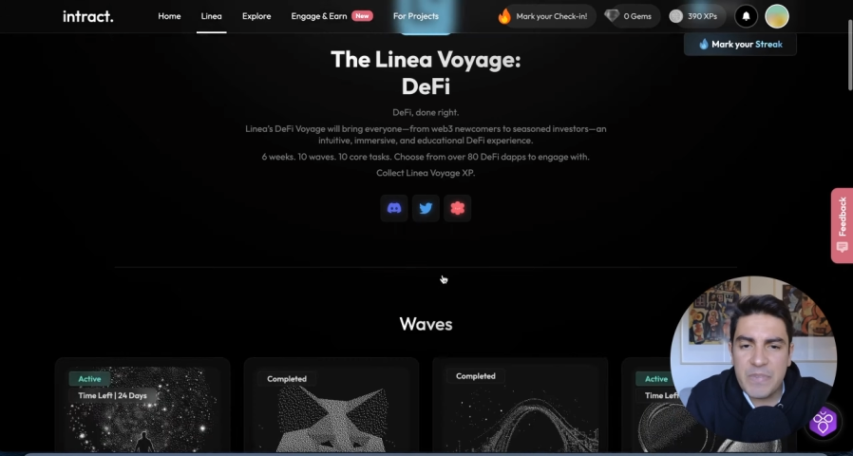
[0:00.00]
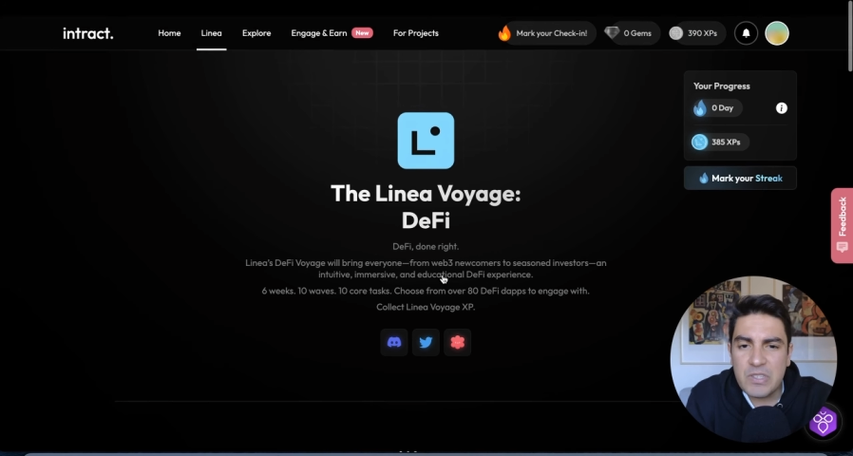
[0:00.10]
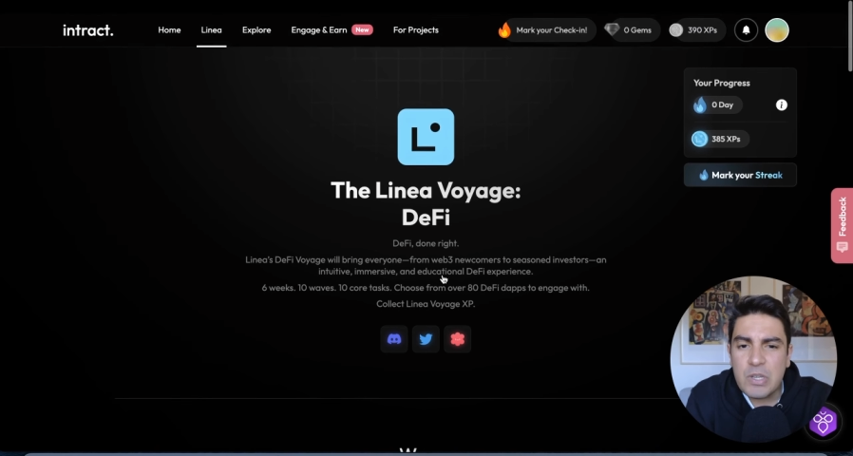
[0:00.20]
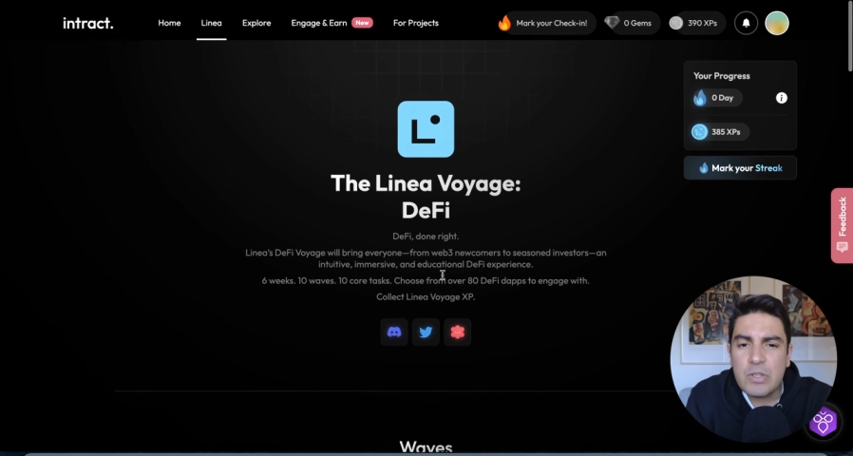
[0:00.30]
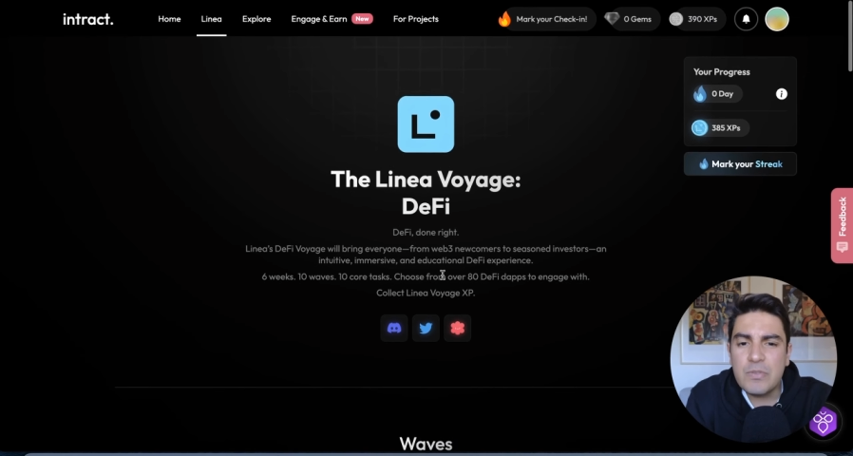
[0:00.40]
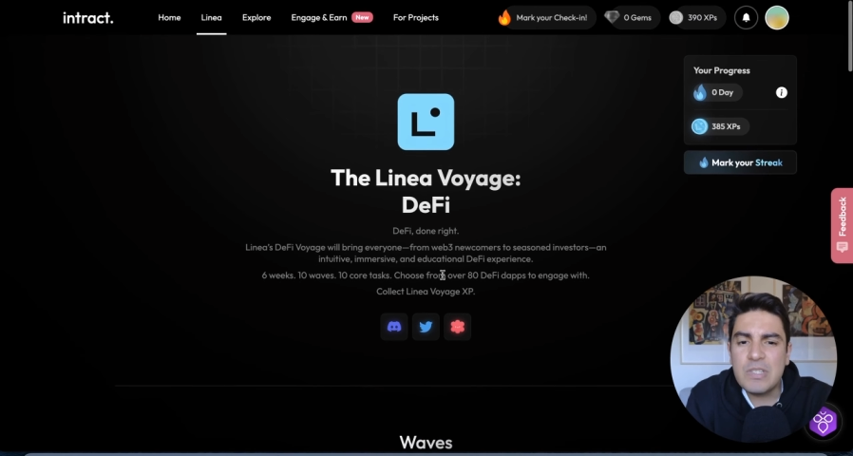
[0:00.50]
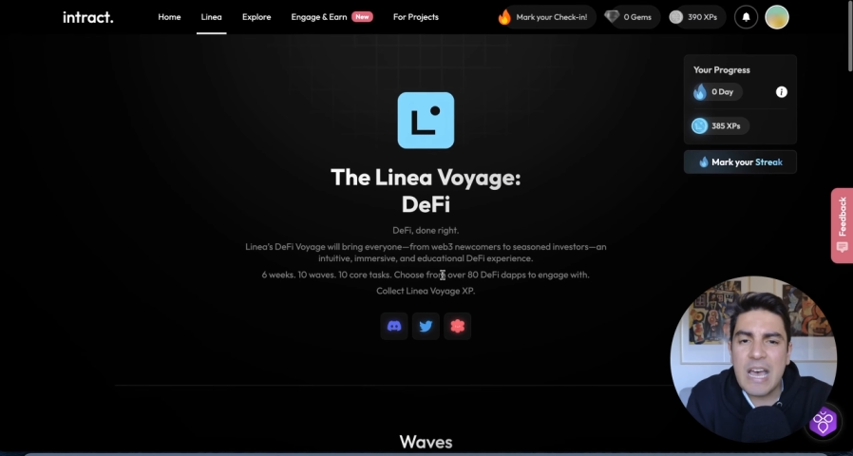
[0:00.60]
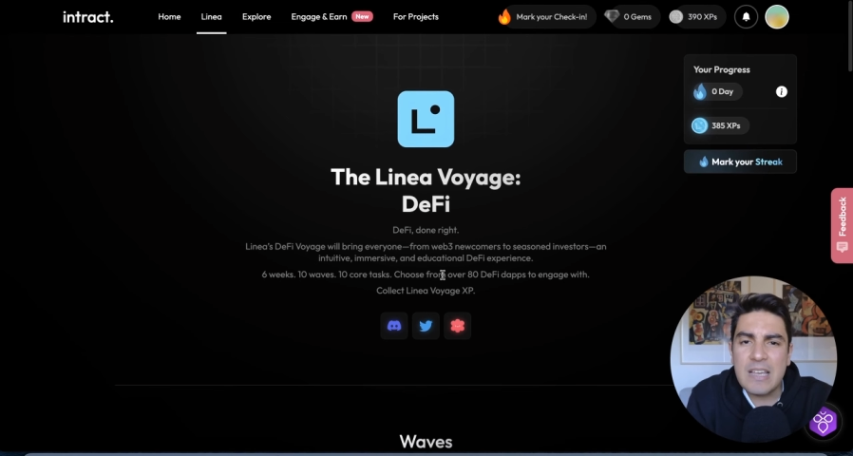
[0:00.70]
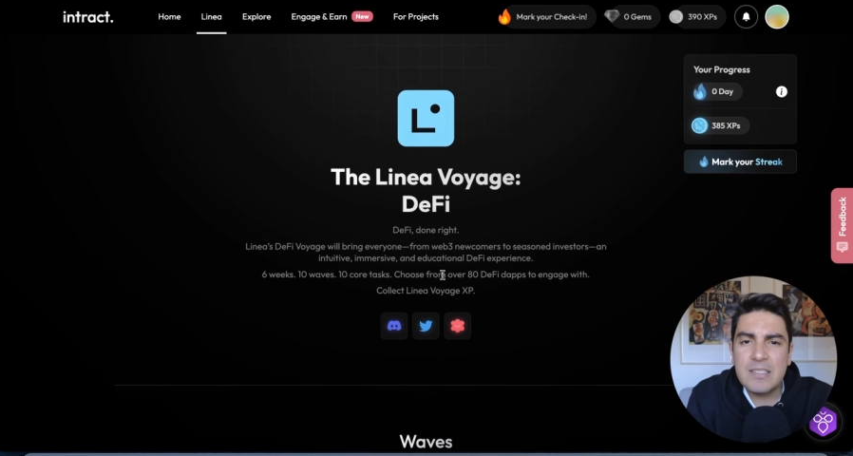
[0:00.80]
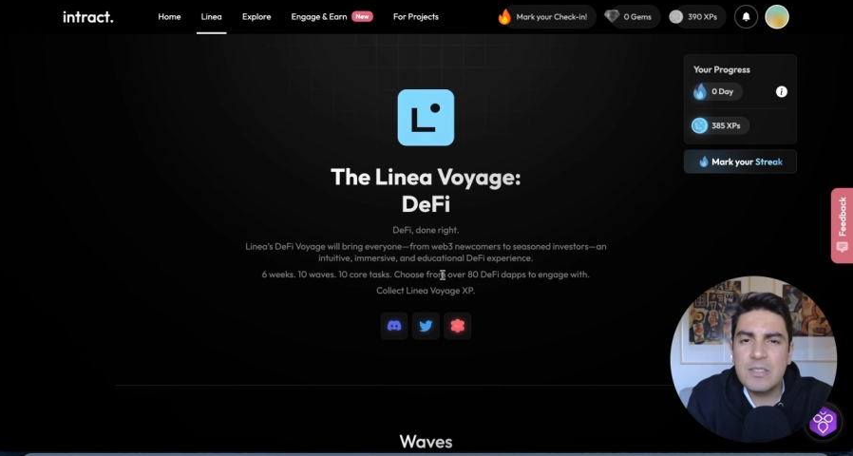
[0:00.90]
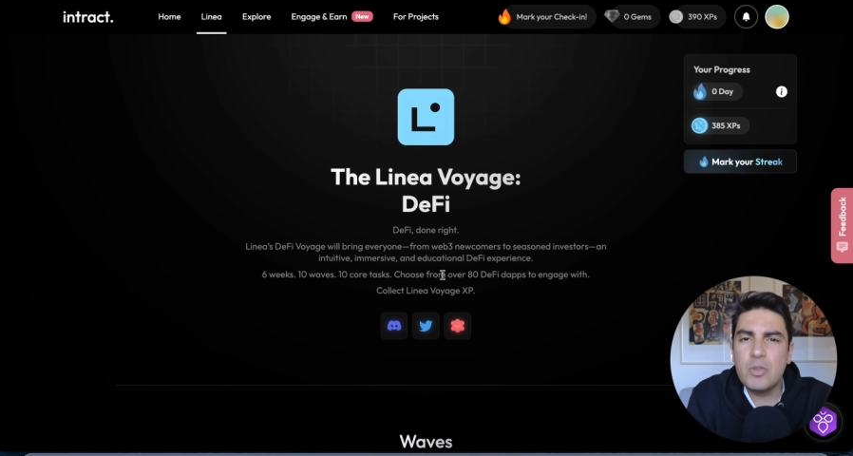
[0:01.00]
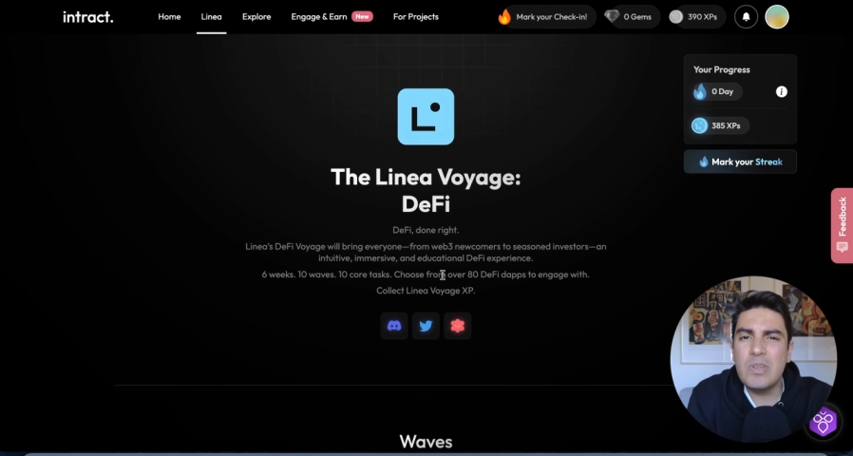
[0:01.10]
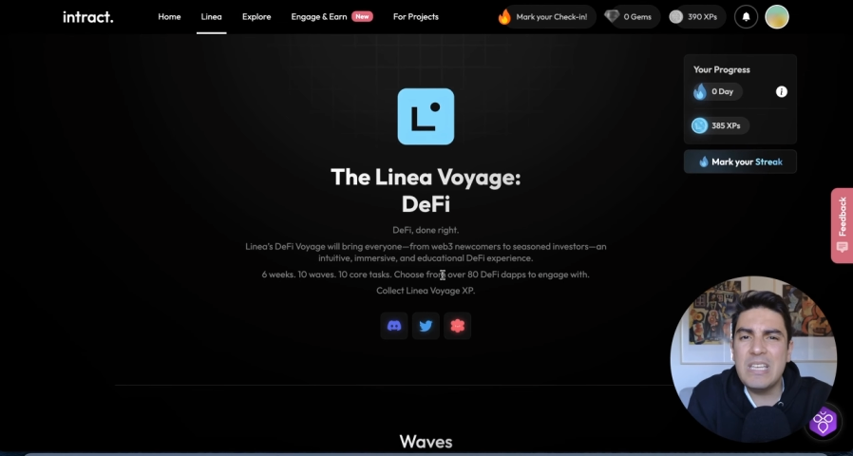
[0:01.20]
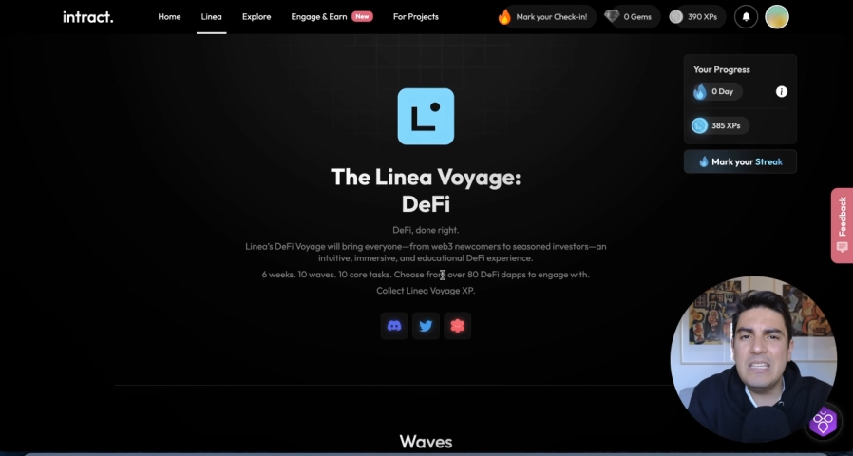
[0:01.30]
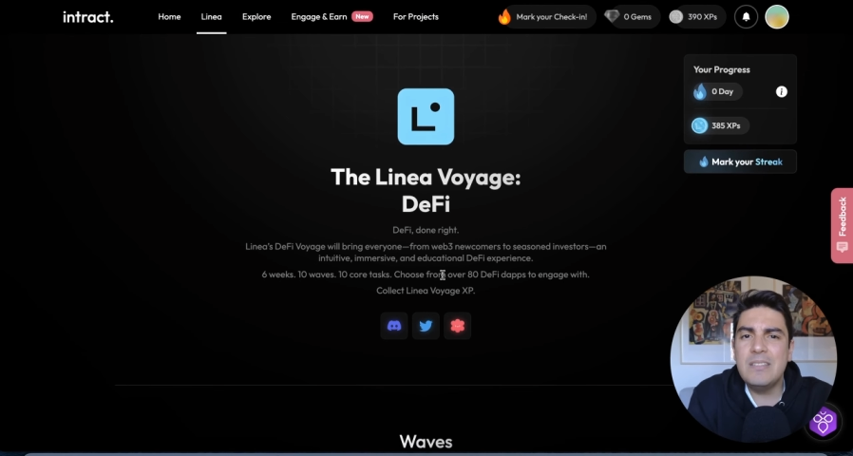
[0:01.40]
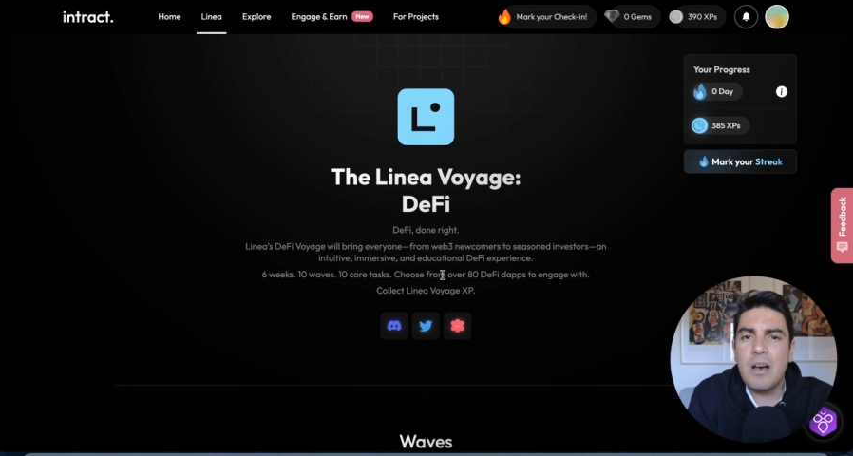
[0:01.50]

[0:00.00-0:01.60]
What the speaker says: a series of tasks to ease